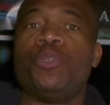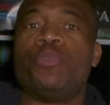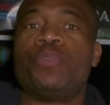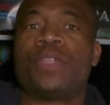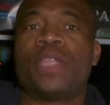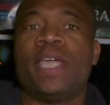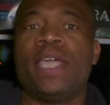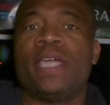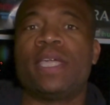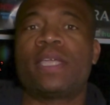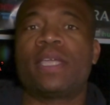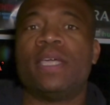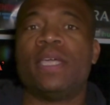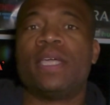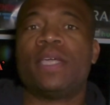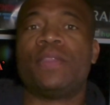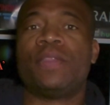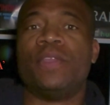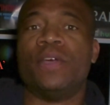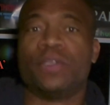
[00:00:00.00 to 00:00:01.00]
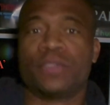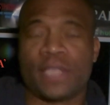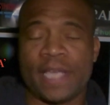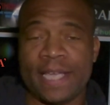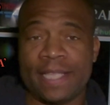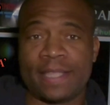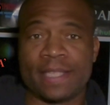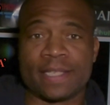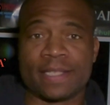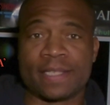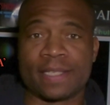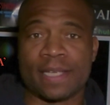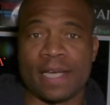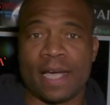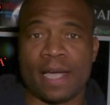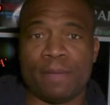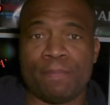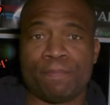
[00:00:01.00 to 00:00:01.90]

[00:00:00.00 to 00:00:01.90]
think they'll take this time?